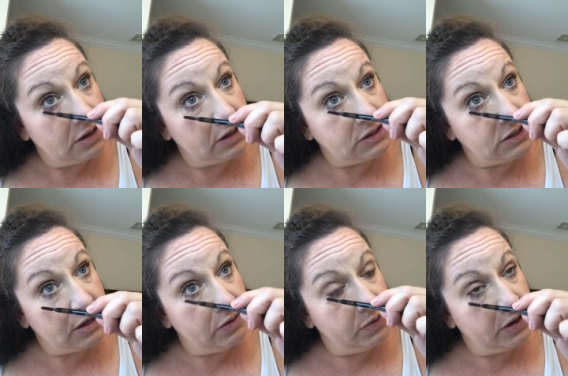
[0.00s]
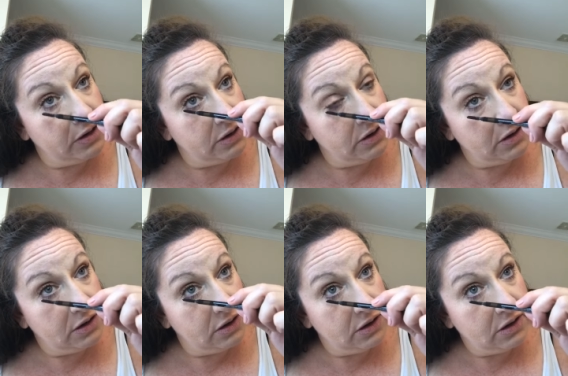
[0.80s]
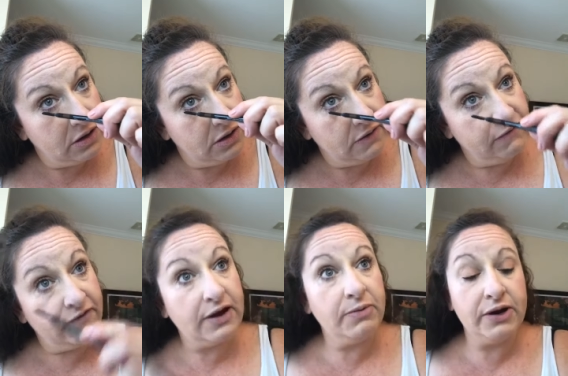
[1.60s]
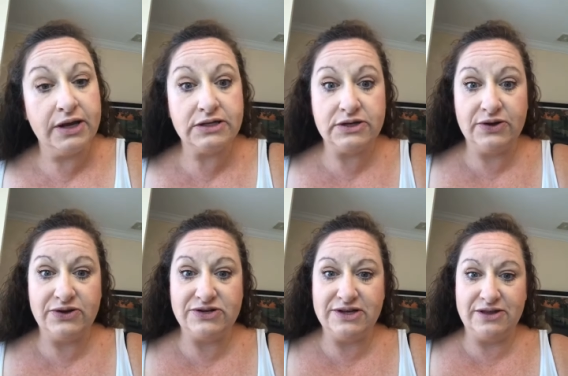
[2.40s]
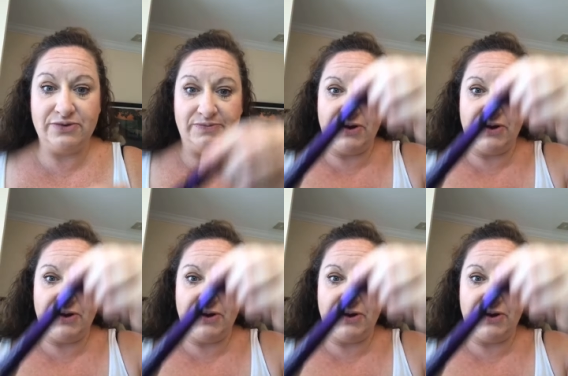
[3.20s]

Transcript: can tell when a fiber gets too close to the other one.